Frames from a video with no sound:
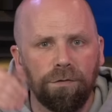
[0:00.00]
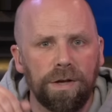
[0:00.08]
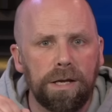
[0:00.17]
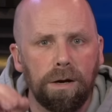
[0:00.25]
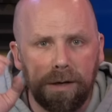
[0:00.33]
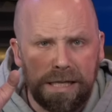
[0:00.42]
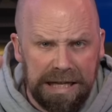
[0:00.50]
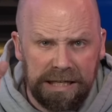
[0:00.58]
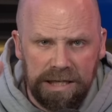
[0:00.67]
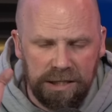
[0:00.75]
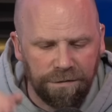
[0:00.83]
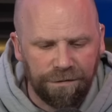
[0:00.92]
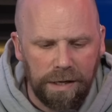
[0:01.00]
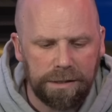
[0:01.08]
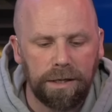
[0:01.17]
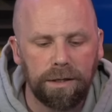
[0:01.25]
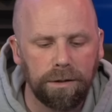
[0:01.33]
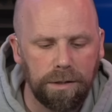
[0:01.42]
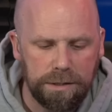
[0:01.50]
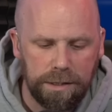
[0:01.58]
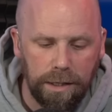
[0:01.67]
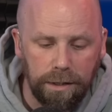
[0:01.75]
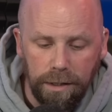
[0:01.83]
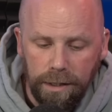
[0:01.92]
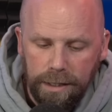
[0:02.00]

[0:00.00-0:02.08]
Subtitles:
videoing, this is the font that it looks like.